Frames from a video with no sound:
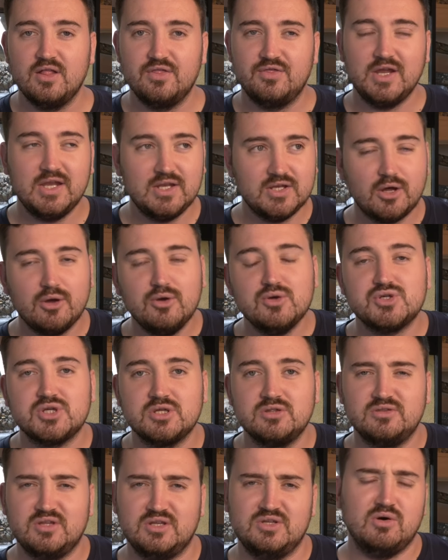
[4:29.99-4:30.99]
the
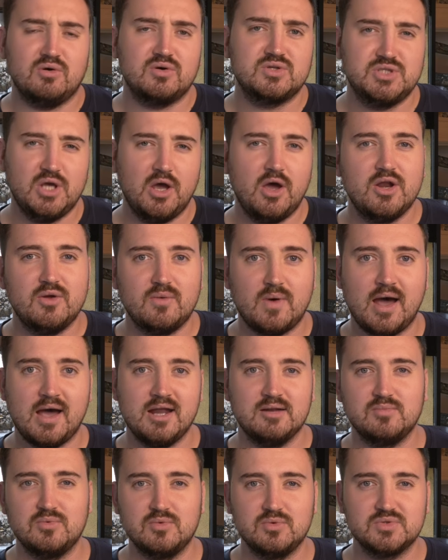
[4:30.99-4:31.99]
notion that nocturnal
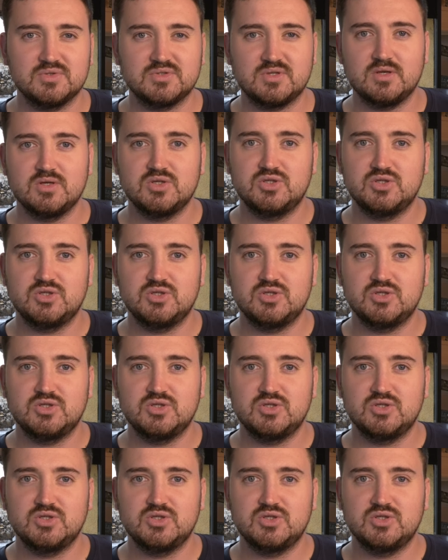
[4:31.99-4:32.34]
animals